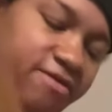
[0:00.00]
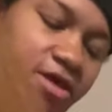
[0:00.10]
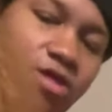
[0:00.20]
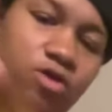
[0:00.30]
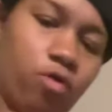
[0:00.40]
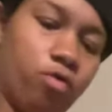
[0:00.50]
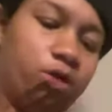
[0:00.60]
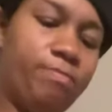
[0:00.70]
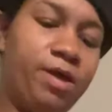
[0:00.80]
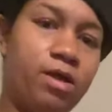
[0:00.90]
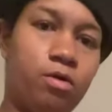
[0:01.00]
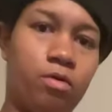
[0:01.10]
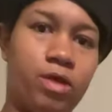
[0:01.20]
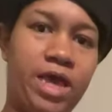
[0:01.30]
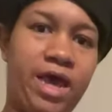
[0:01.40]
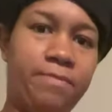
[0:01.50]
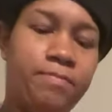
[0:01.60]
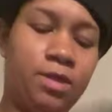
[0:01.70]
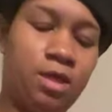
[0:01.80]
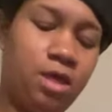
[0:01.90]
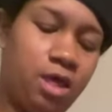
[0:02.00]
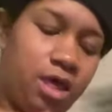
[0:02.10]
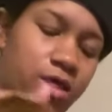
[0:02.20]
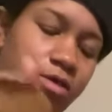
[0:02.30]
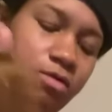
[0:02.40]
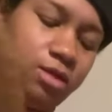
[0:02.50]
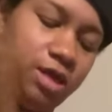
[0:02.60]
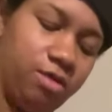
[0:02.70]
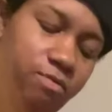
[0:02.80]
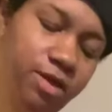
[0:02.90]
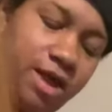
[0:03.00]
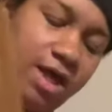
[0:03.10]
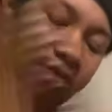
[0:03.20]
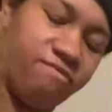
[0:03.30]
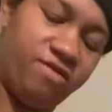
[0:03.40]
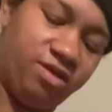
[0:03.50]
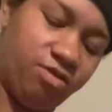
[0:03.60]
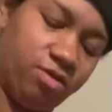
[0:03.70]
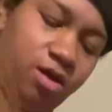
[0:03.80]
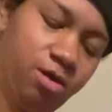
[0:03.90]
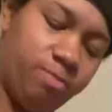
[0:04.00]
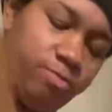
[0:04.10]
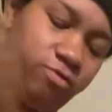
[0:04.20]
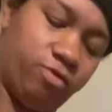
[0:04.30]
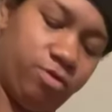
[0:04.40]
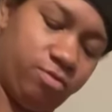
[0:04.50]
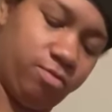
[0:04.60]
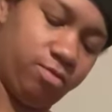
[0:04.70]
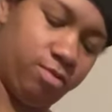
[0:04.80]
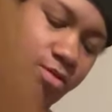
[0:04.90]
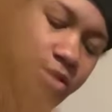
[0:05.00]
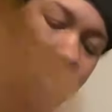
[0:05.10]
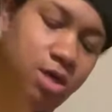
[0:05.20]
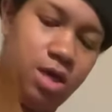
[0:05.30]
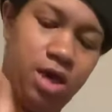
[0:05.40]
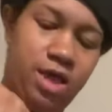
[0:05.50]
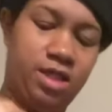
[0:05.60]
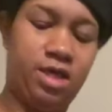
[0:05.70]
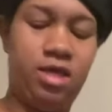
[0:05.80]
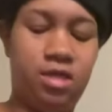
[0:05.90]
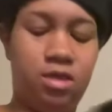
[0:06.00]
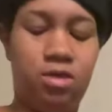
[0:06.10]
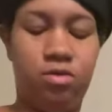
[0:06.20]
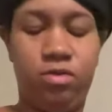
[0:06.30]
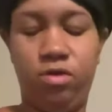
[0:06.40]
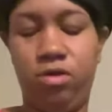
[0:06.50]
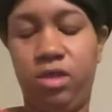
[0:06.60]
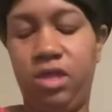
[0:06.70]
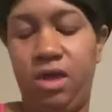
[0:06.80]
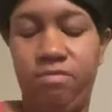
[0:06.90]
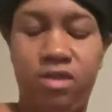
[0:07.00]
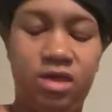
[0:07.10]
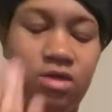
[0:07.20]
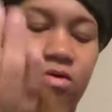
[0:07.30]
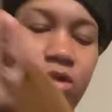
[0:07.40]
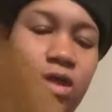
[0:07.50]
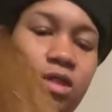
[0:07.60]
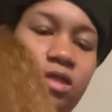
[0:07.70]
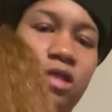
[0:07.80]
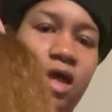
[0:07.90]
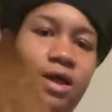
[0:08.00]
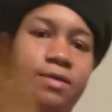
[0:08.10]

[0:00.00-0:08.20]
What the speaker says: You hold the middle, okay? And you'll take one half and you comb through. And then you'll do the same thing on the other side.